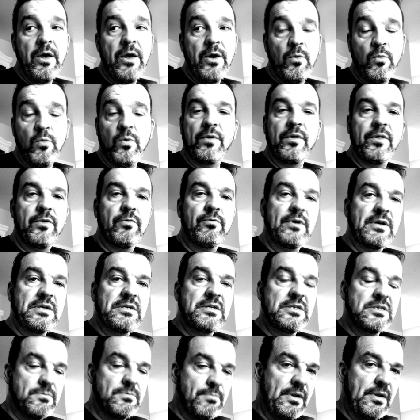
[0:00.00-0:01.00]
One of the
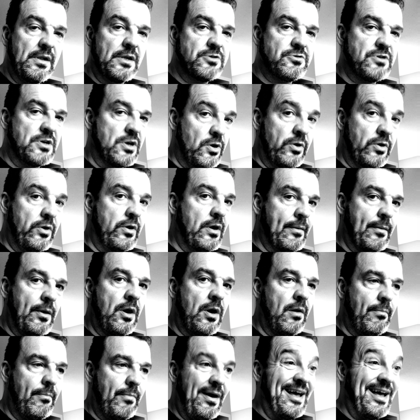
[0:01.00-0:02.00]
reasons military unarmed
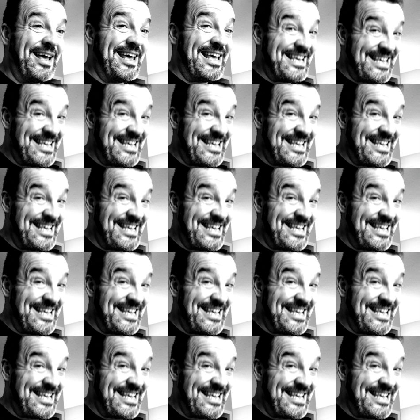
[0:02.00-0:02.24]
combat